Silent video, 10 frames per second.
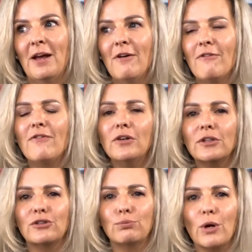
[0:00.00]
full
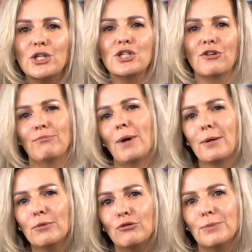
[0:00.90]
expression of my
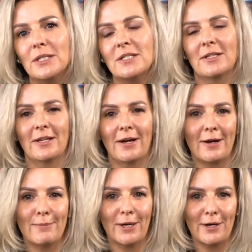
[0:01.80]
movement that I
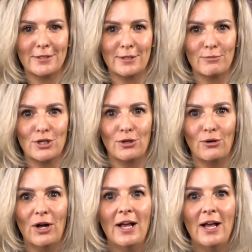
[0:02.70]
am accustomed to.